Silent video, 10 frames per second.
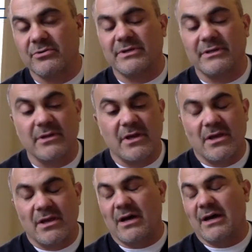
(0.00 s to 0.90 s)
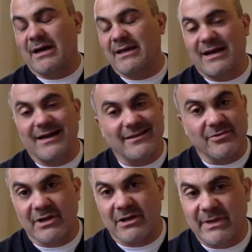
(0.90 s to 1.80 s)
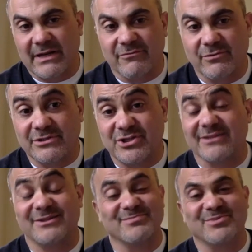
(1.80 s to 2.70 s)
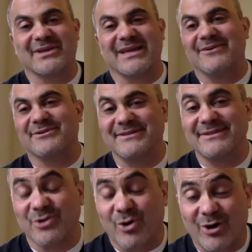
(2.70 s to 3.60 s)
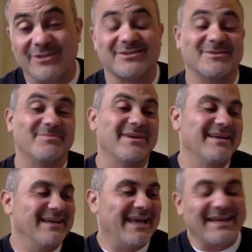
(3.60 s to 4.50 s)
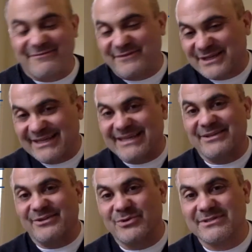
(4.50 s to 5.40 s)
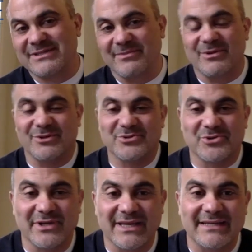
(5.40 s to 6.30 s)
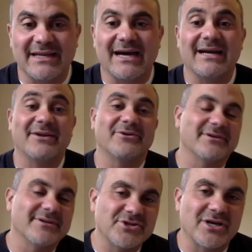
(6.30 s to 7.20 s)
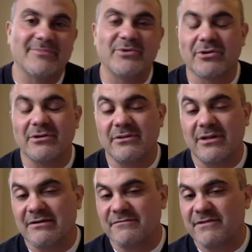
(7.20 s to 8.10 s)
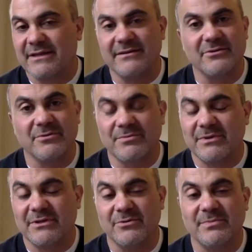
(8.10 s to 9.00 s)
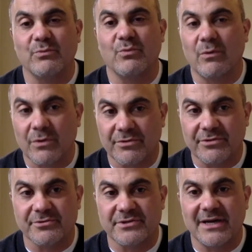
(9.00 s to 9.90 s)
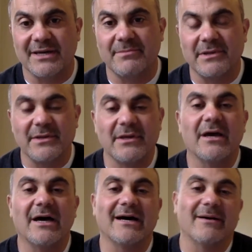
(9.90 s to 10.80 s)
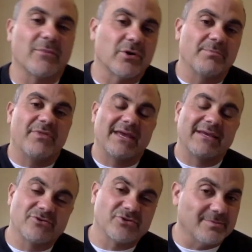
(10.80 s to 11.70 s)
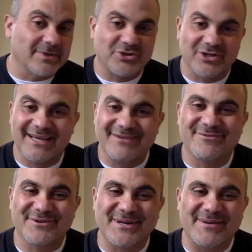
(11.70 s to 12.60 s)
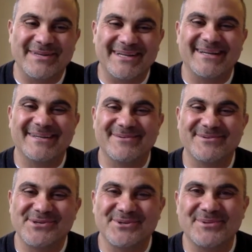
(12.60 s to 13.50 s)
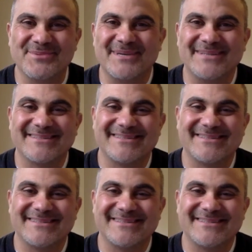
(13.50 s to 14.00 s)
And I highly recommend everyone check this book out. It is awesome. Hey, if it could get you one step closer to getting hired at a job you're going to love, then it'll be well worth your time. Herb, thank you so much again for coming on. I wish you all the best.